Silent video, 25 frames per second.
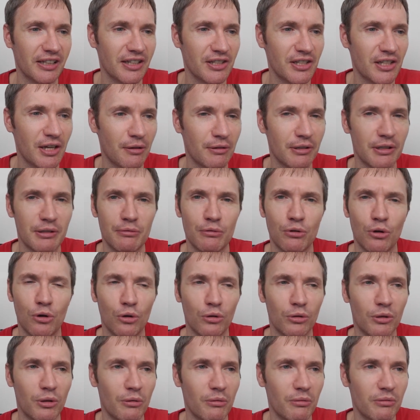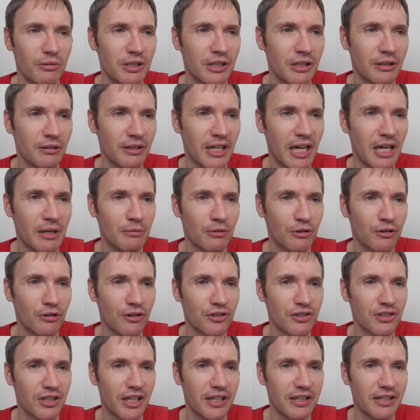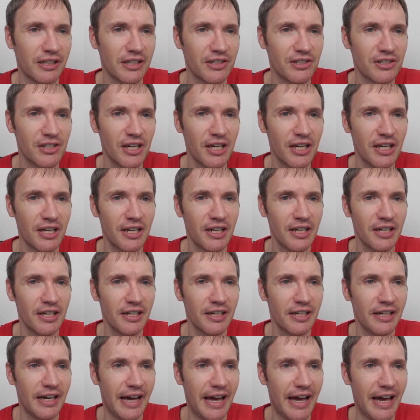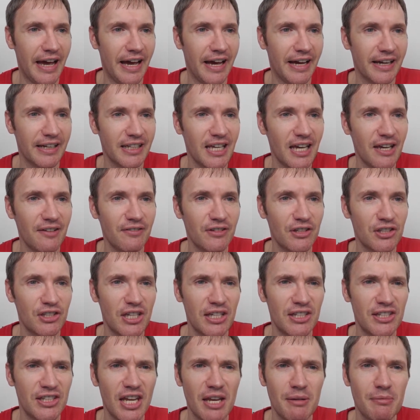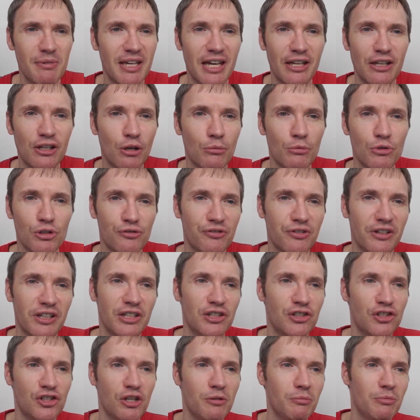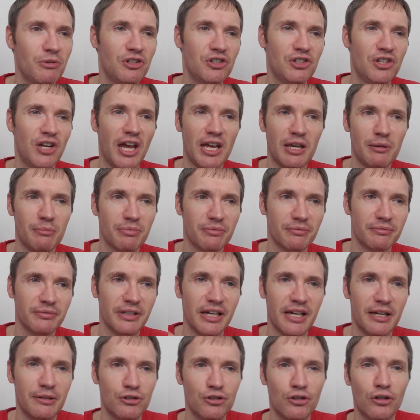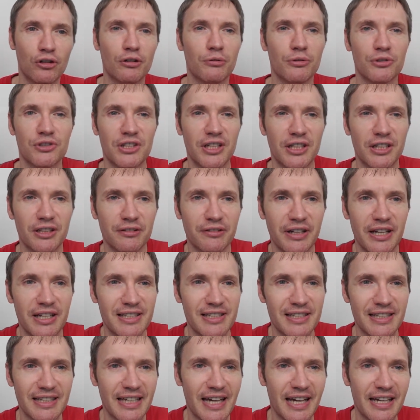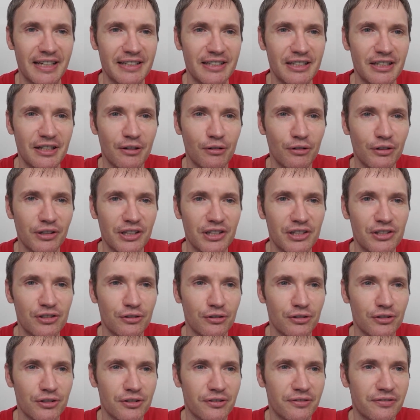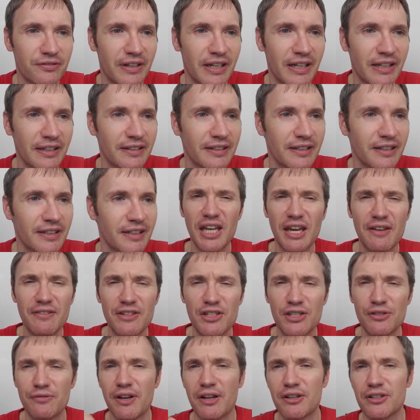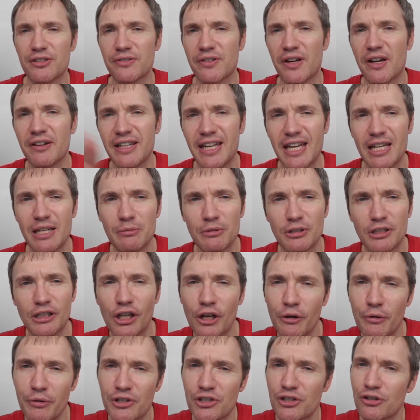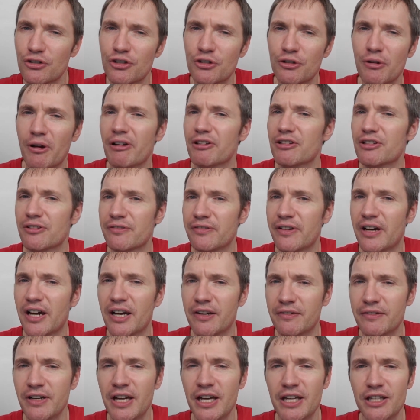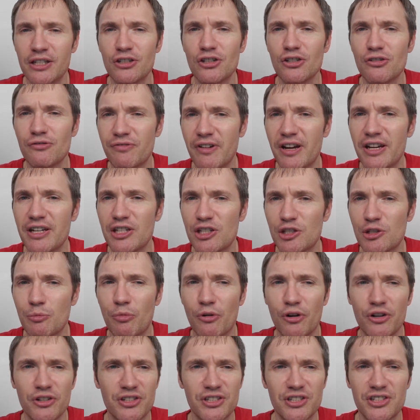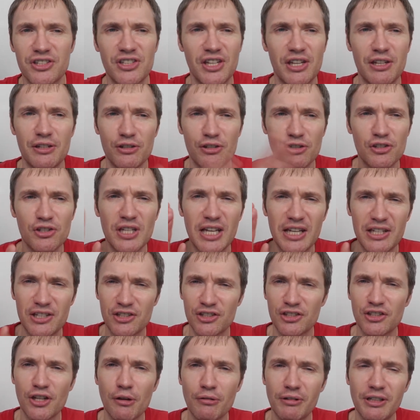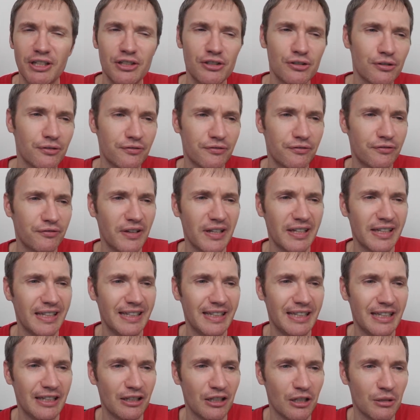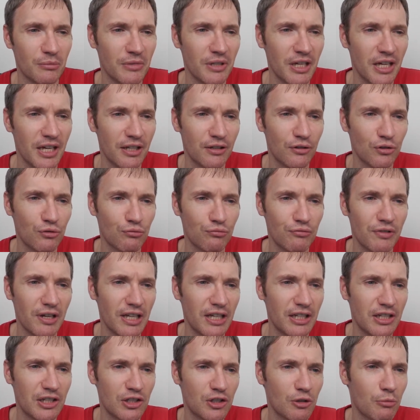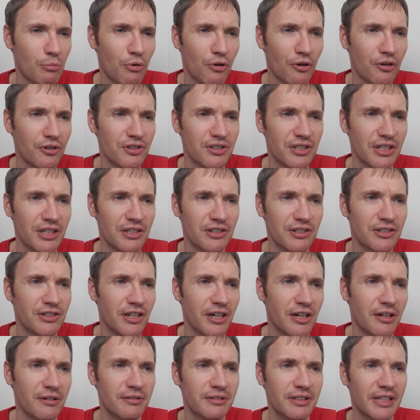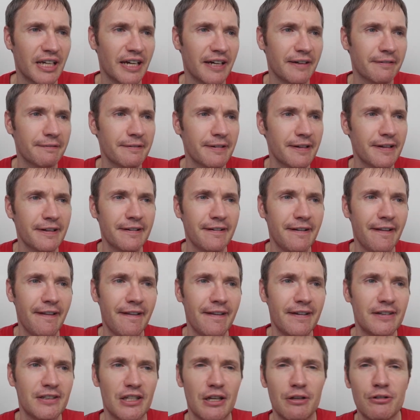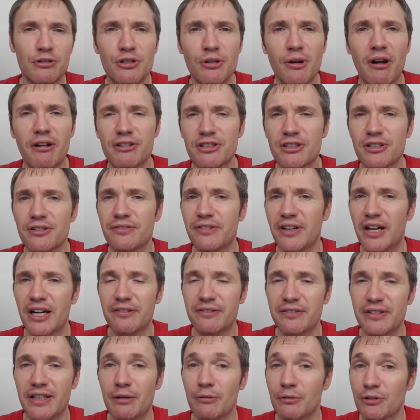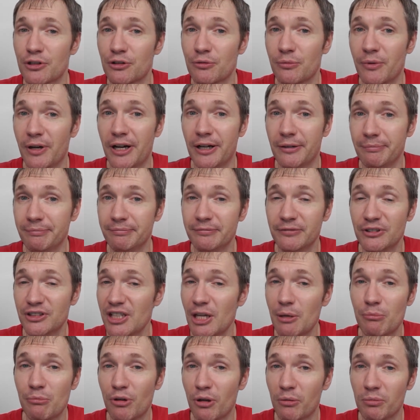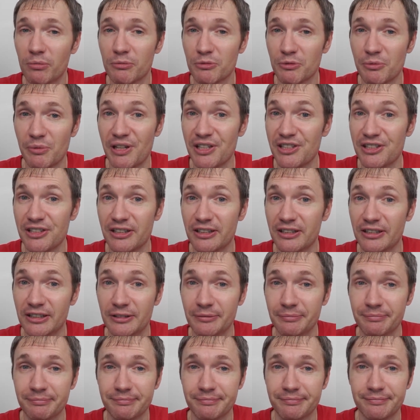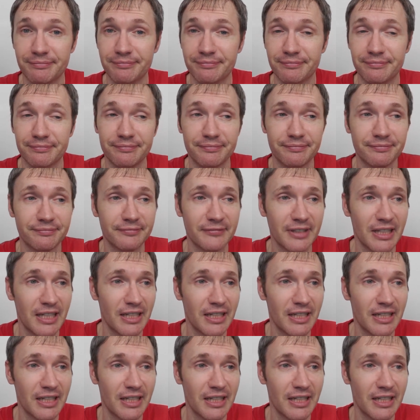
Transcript: That's how they were all, you know, came across like this. And gave the same again, not much filling, stupid shape. Chocolate wasn't that great again, you know, all this sort of thing. Gave this a 3 out of 5. Again, I'm going to lower it to a 2 out of 5. They're just very disappointing. So they just had so little filling in them. Just really disappointing. So yeah, so 2 out of 5 for that one as well. Same problems basically. And